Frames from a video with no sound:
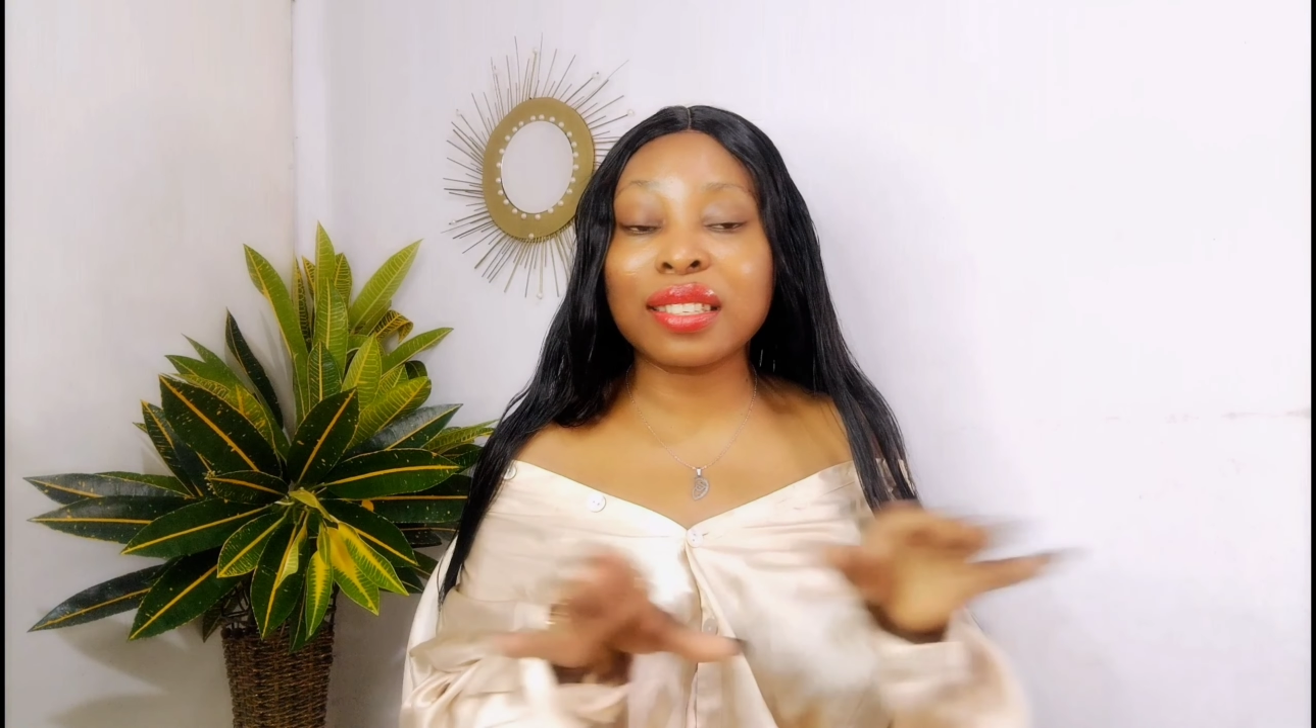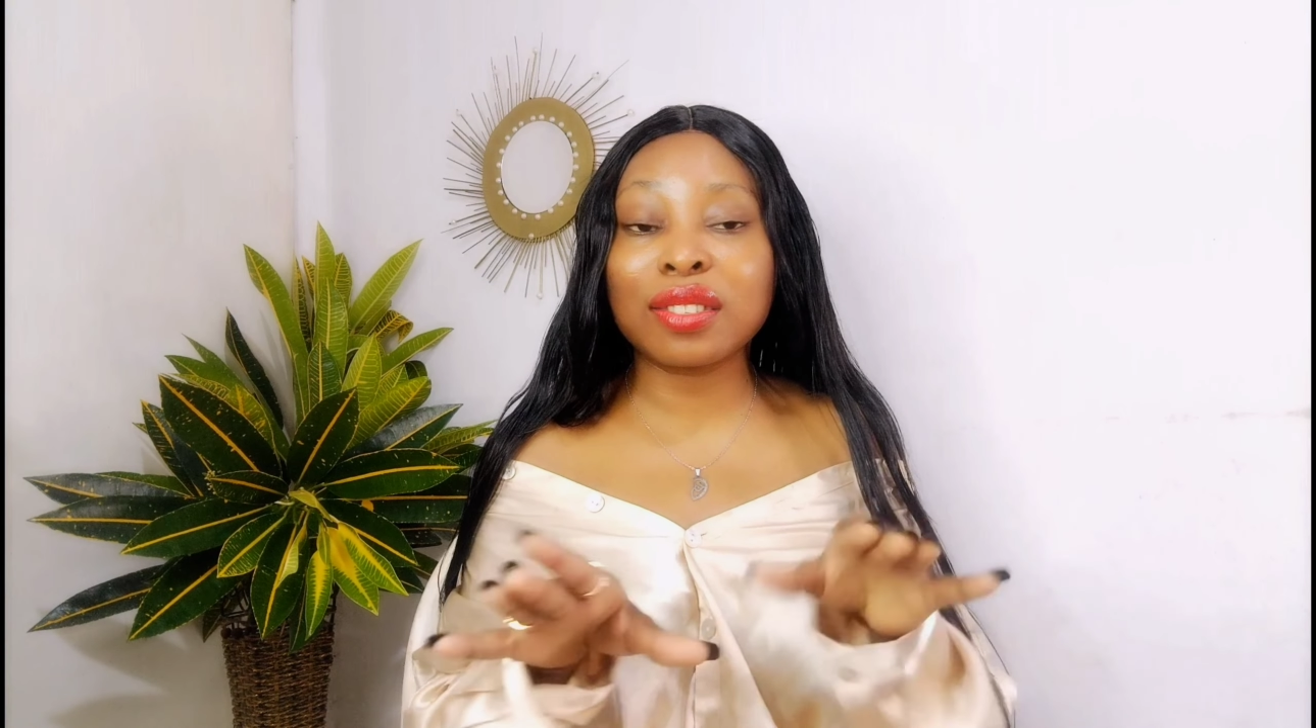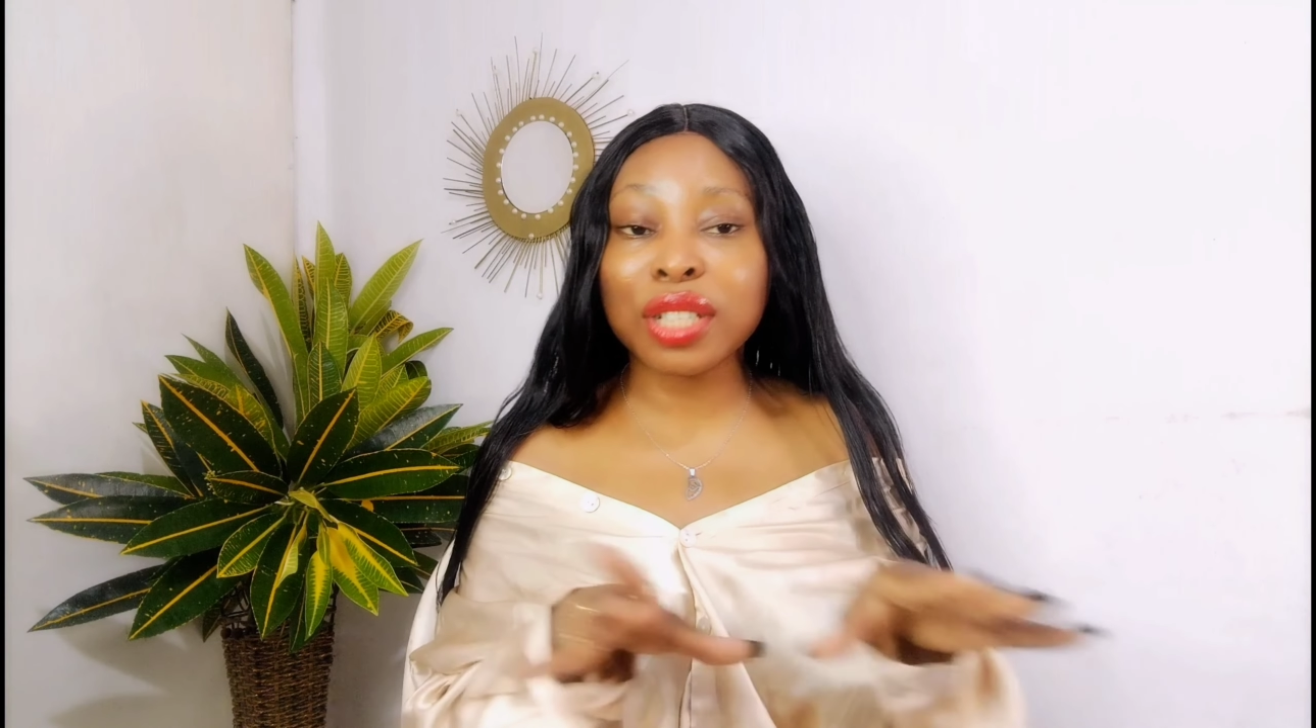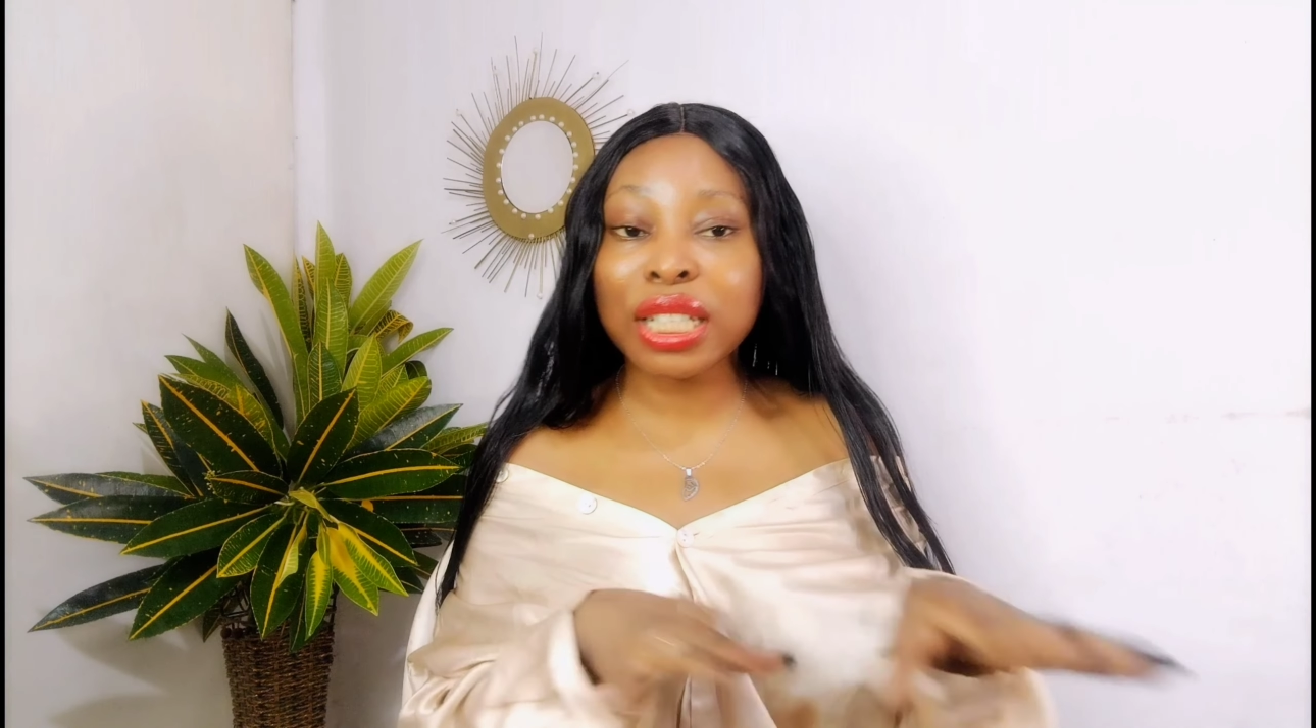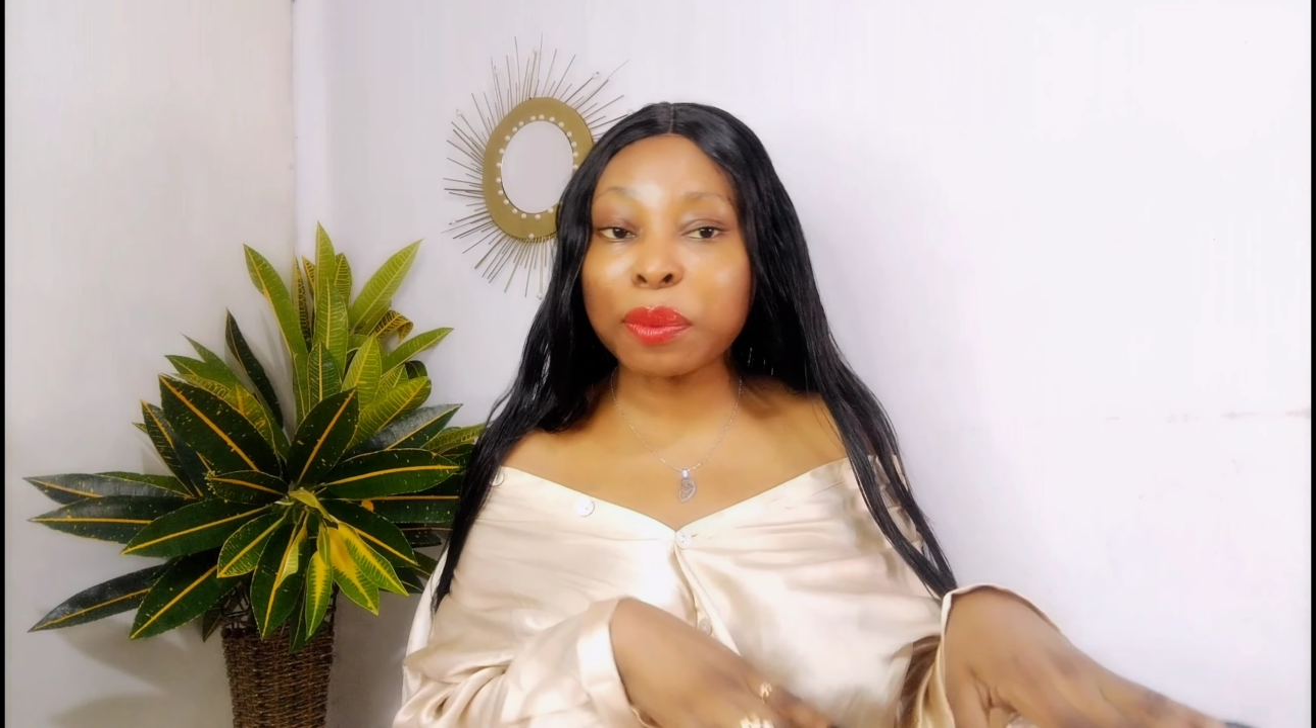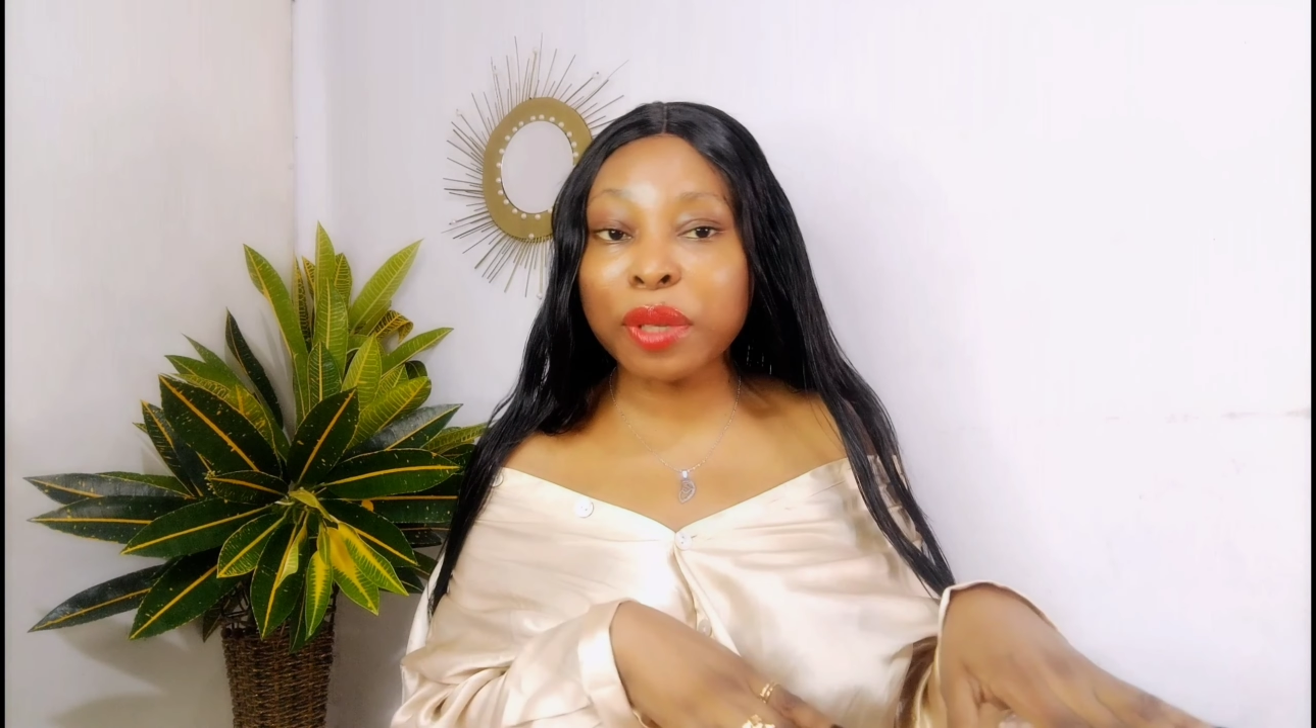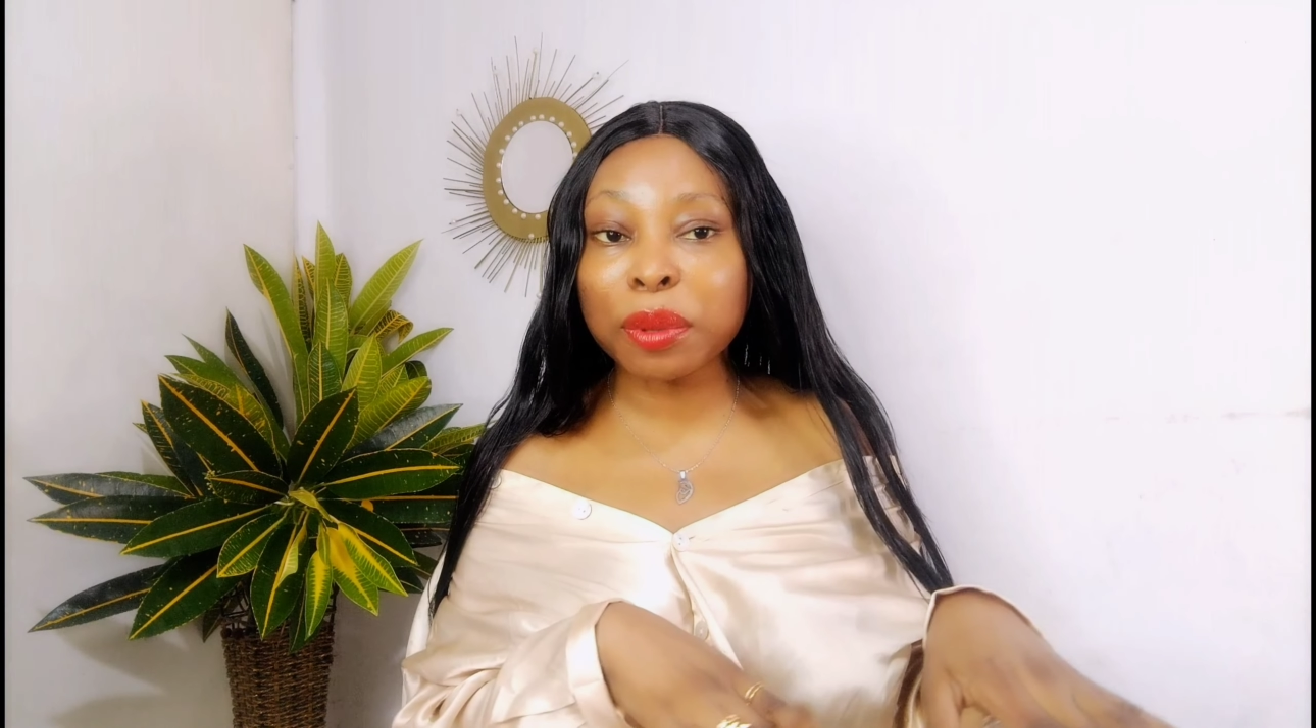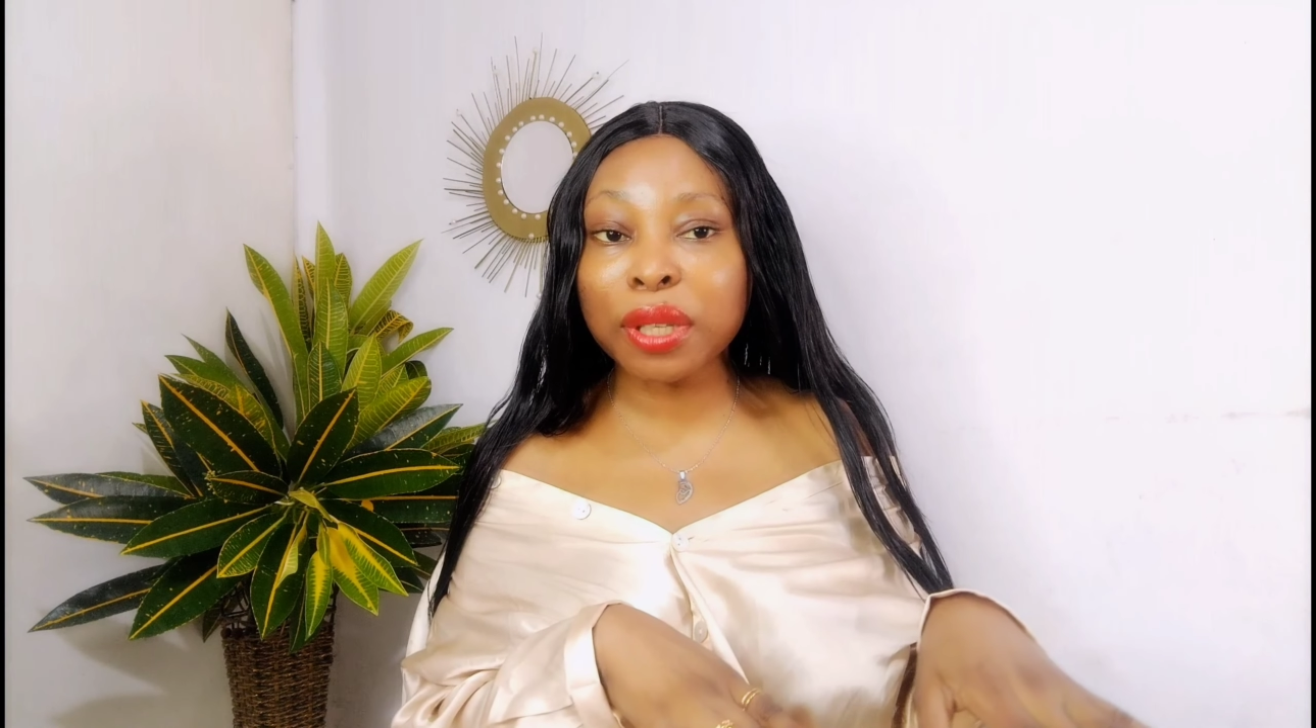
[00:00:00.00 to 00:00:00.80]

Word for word: It's not sharp.